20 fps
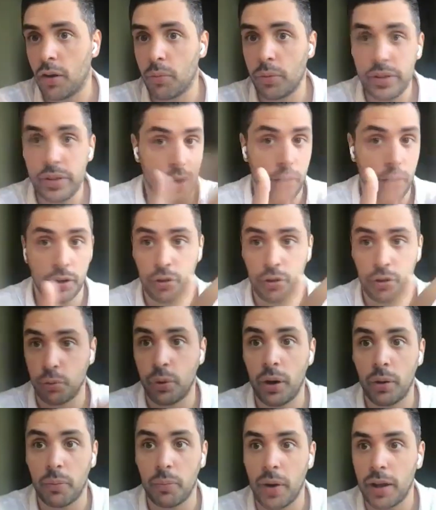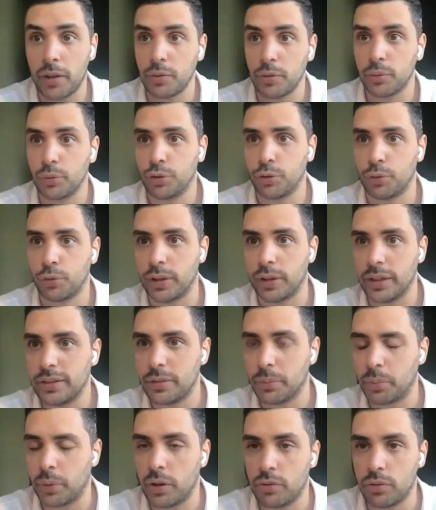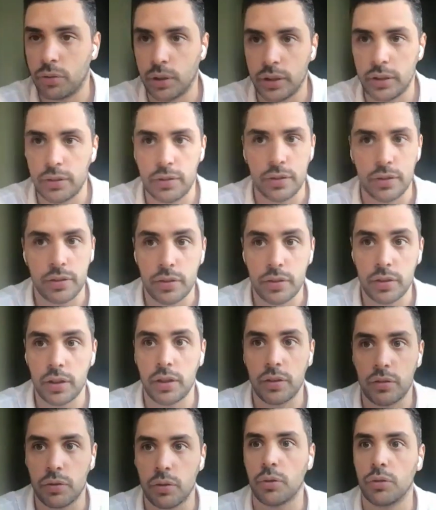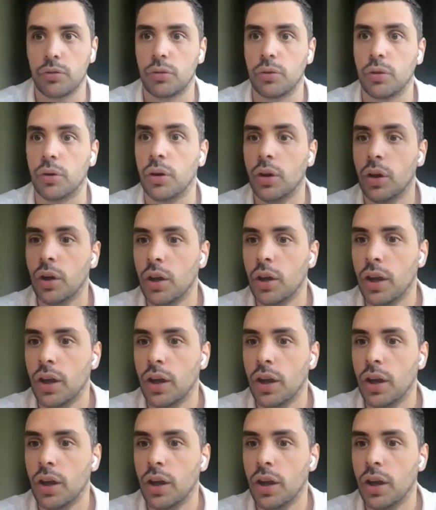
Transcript: which actually we're about to release a press release, is also